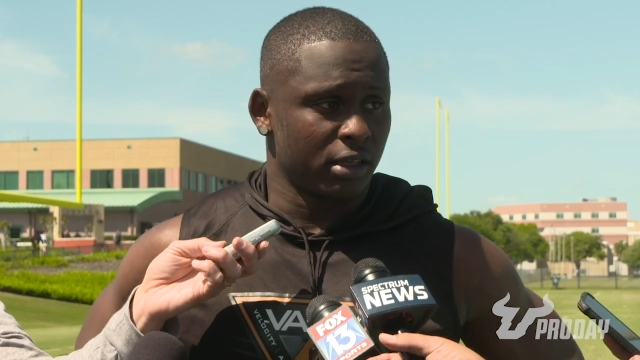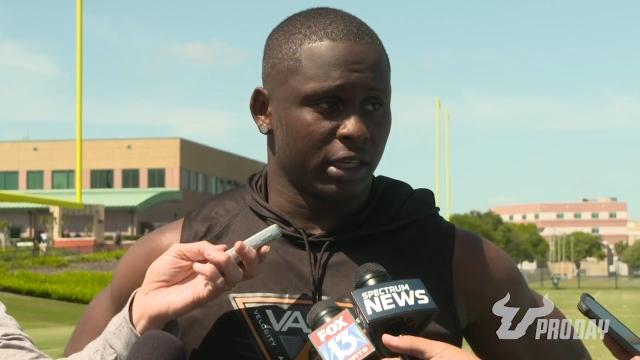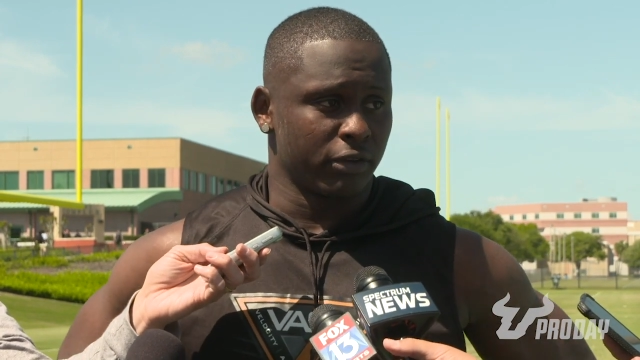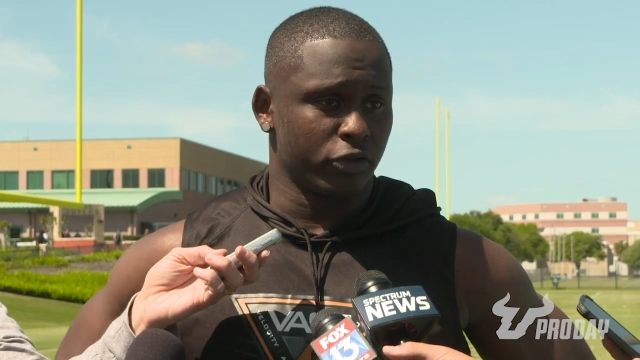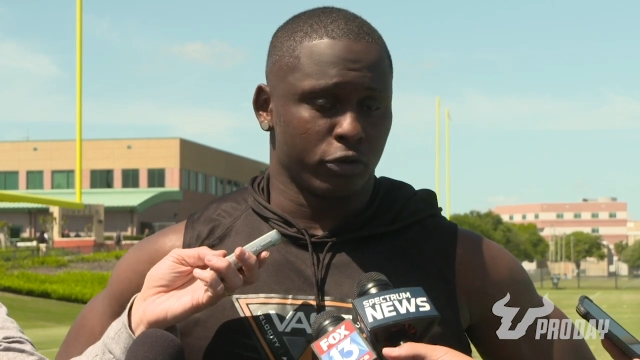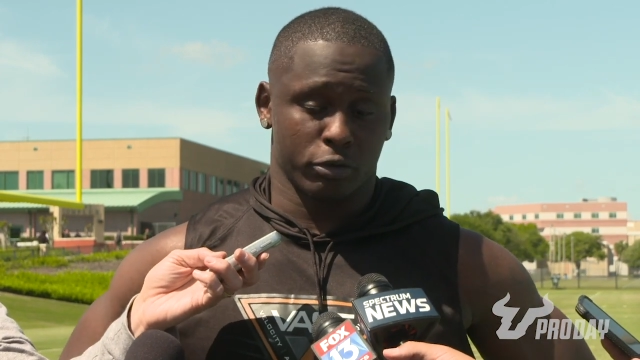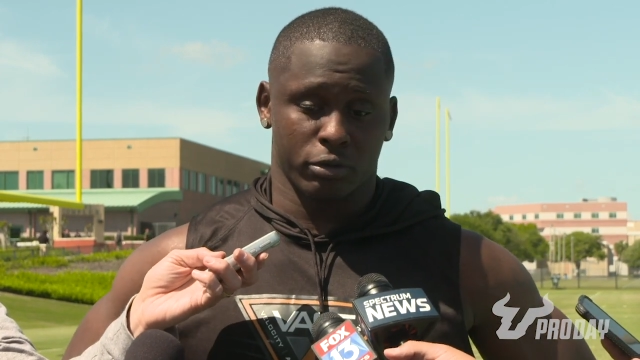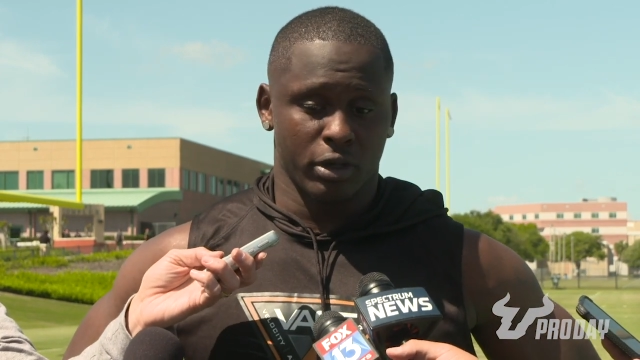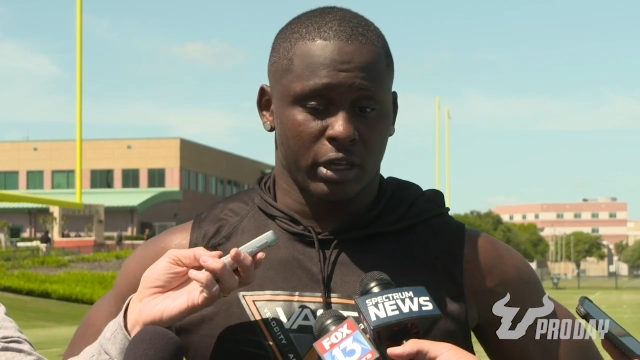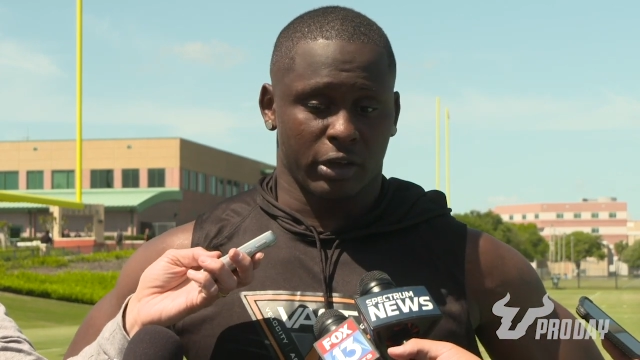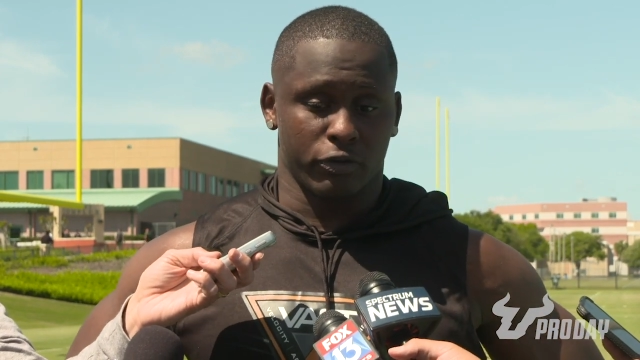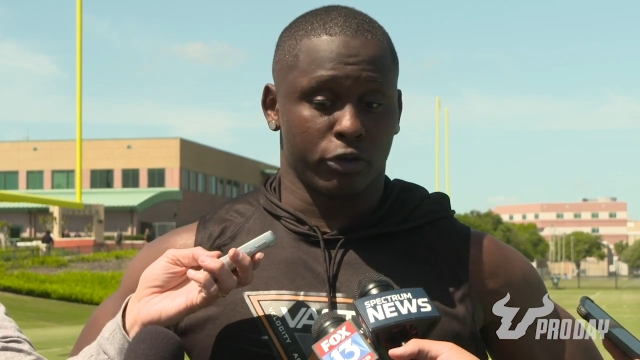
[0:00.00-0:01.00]
if you
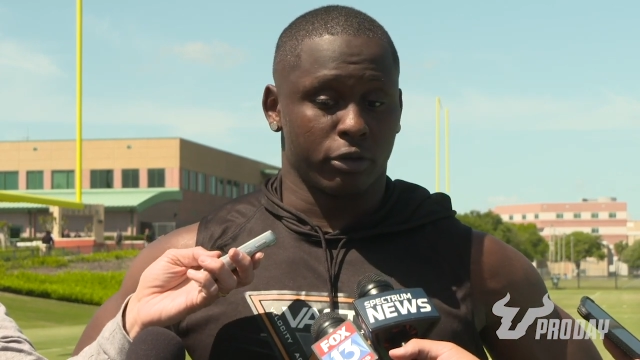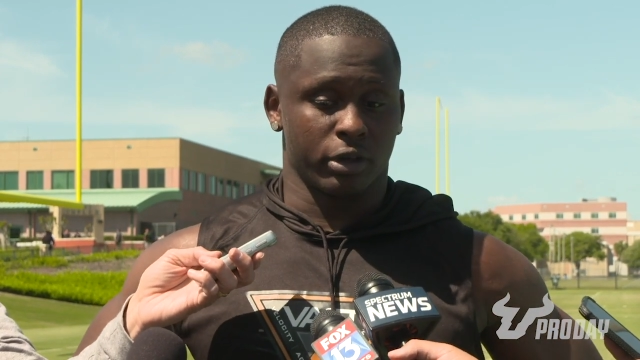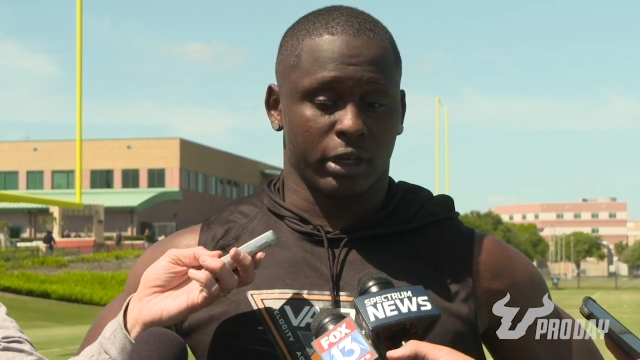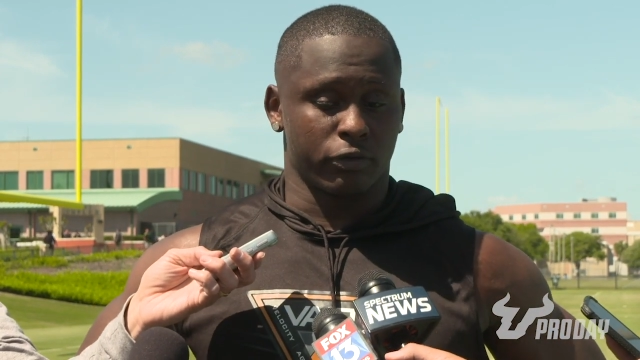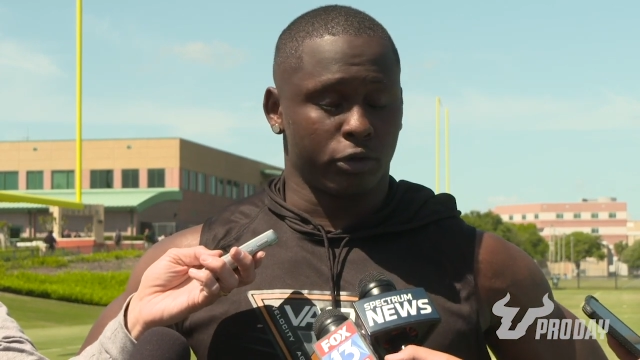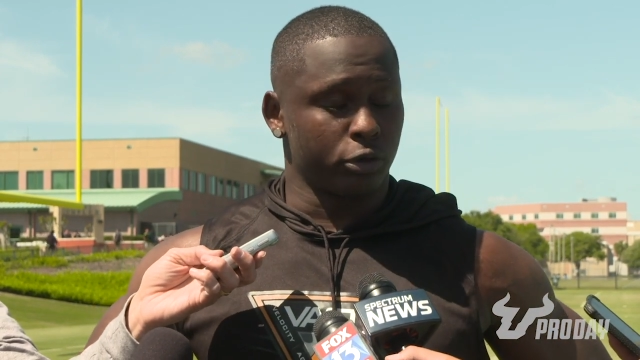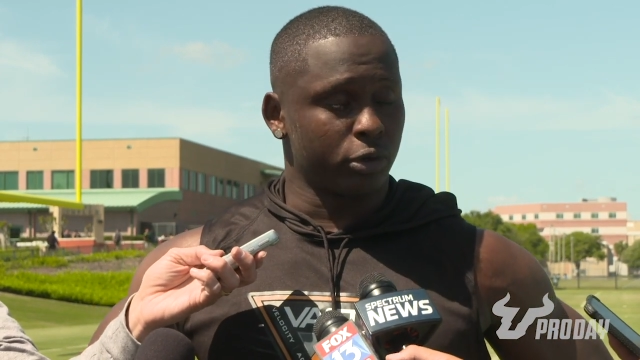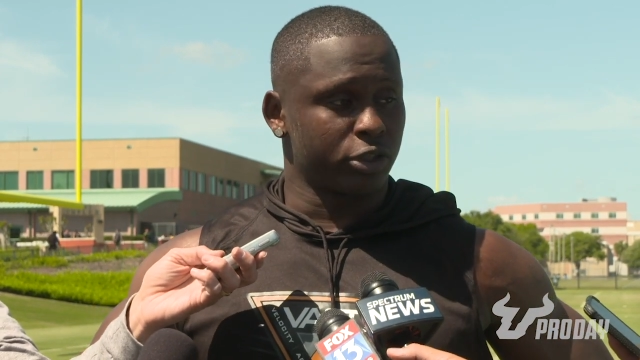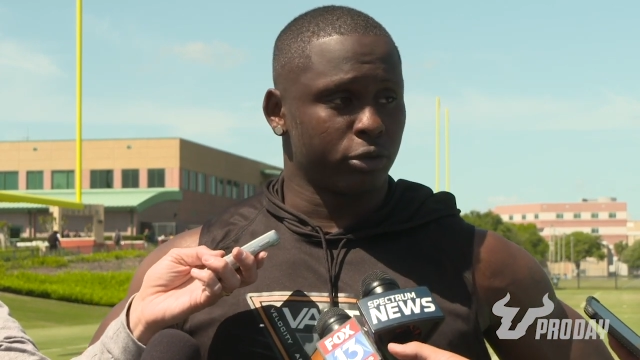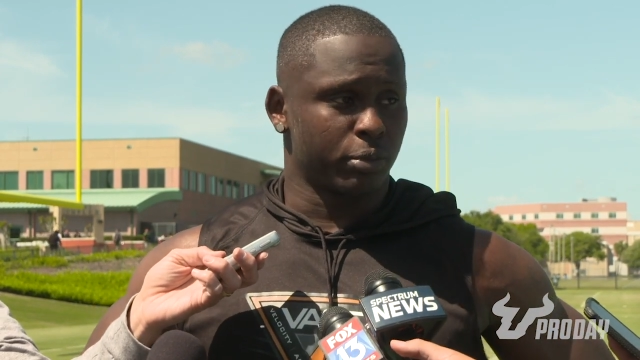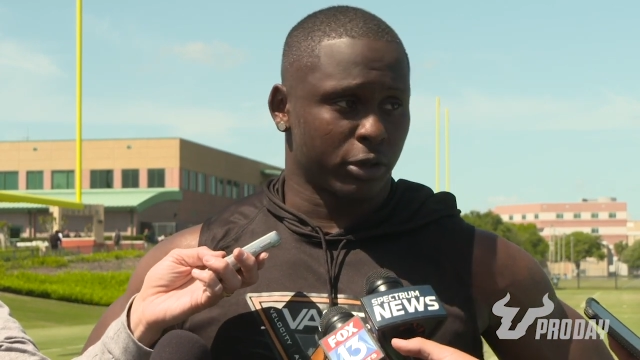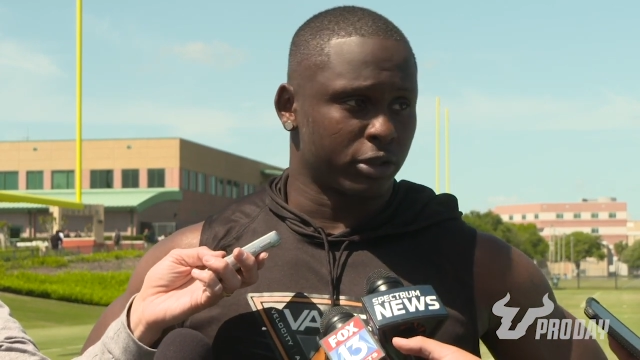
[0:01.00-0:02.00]
do what
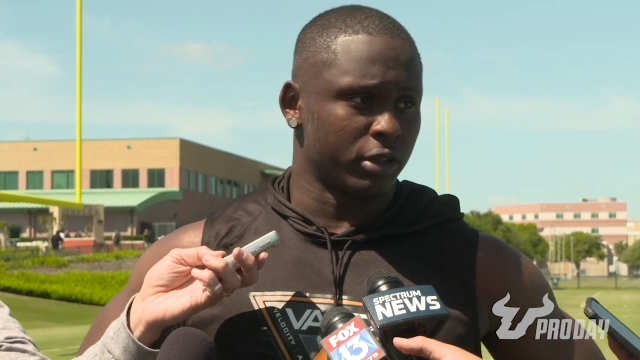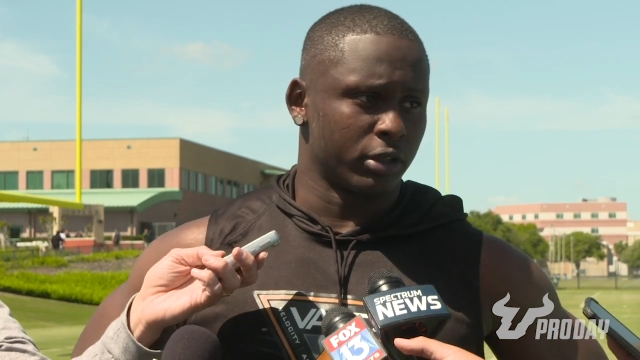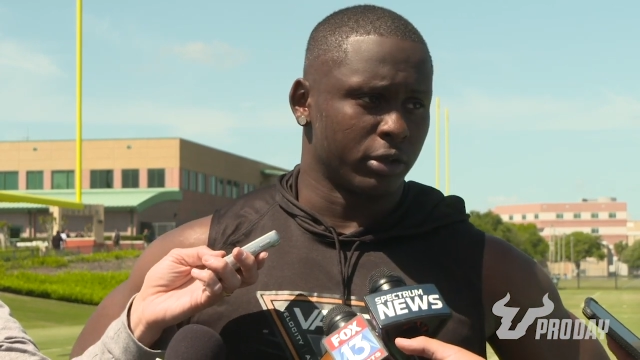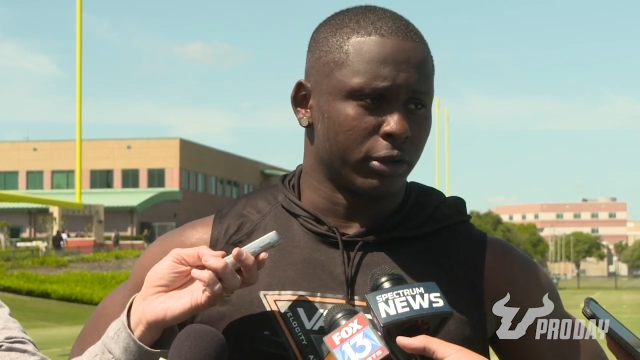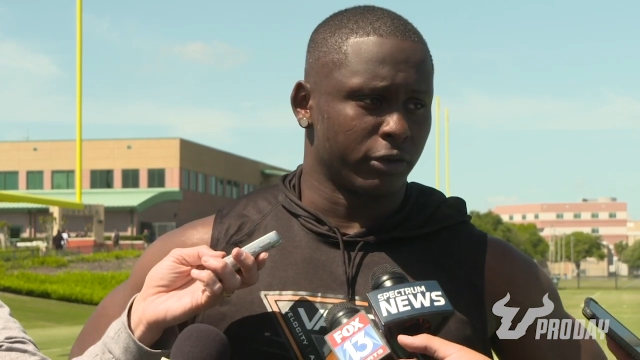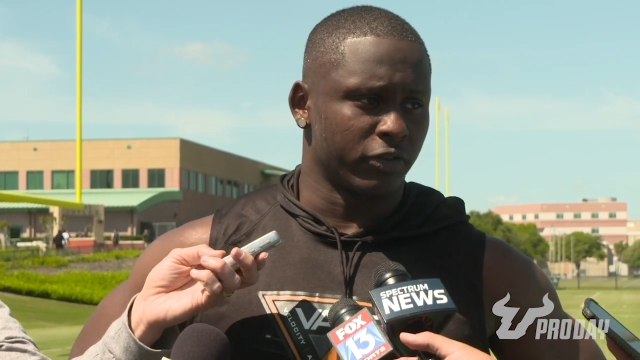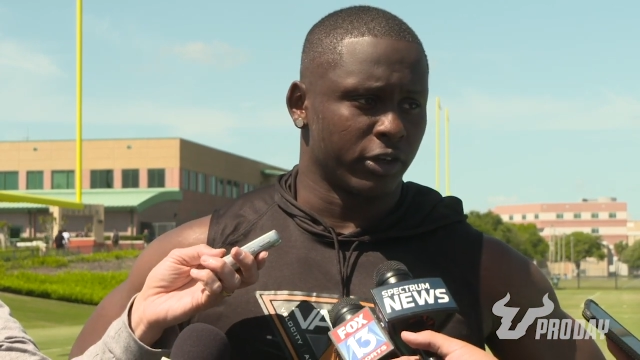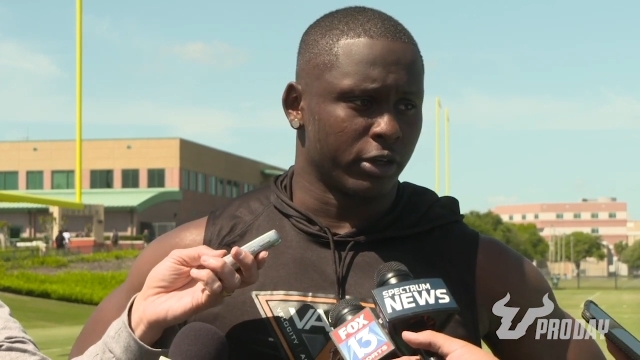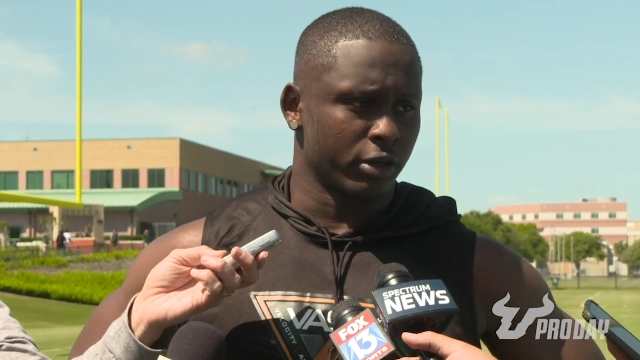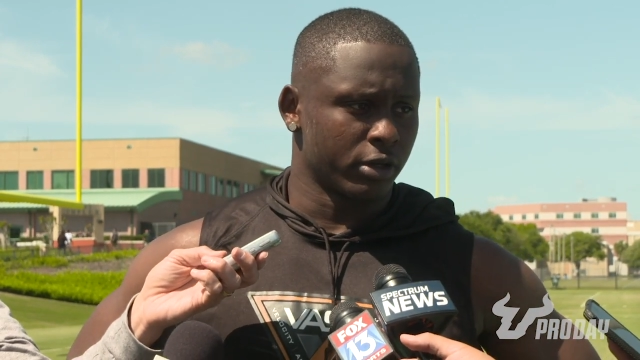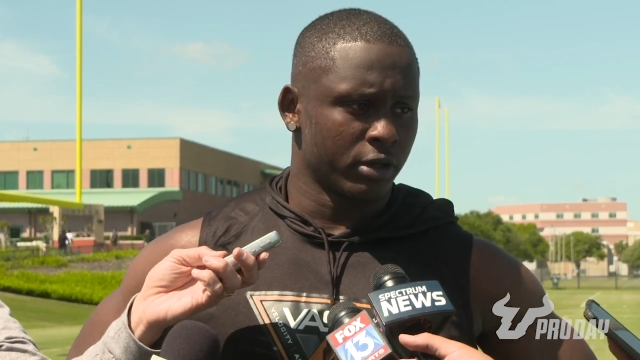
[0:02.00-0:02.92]
you're supposed to do on the field.